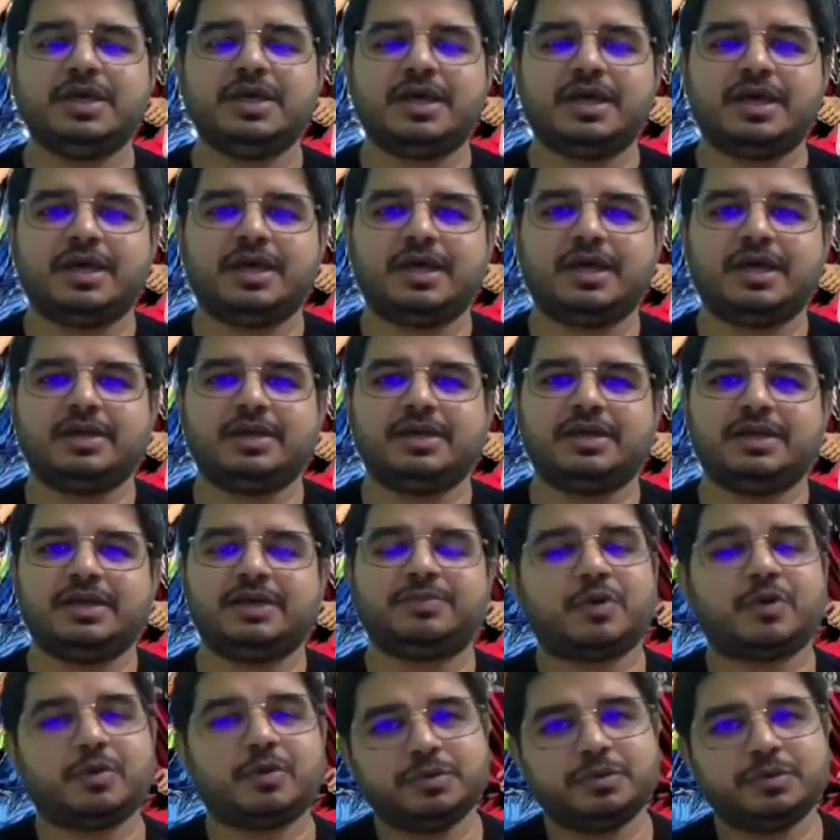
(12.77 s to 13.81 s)
and uh,
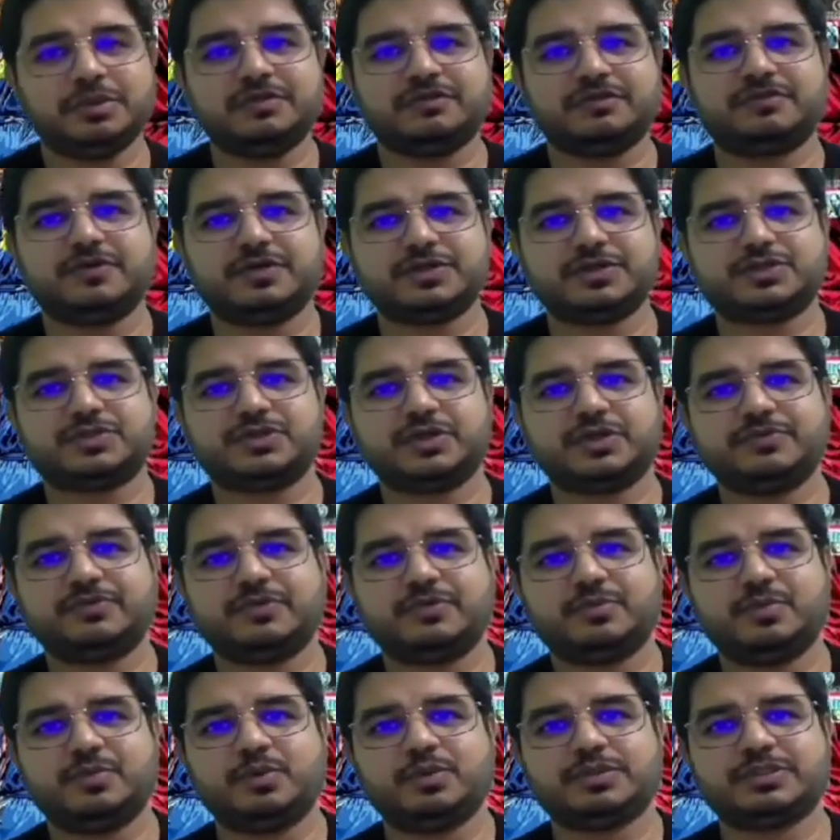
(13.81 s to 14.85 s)
probably the first trip for
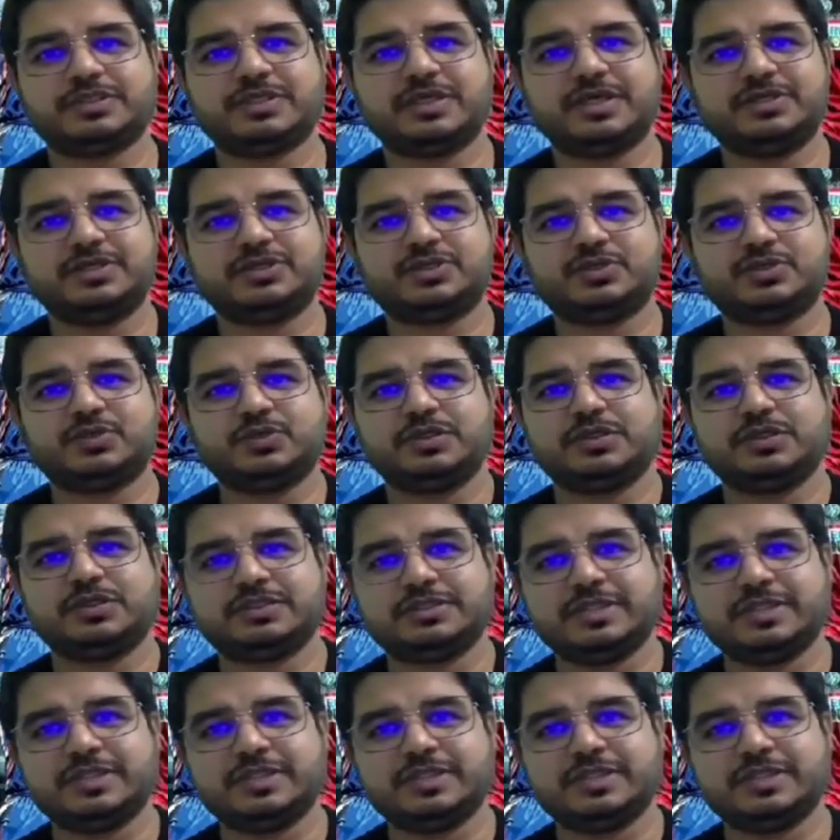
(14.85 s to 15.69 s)
both sides towards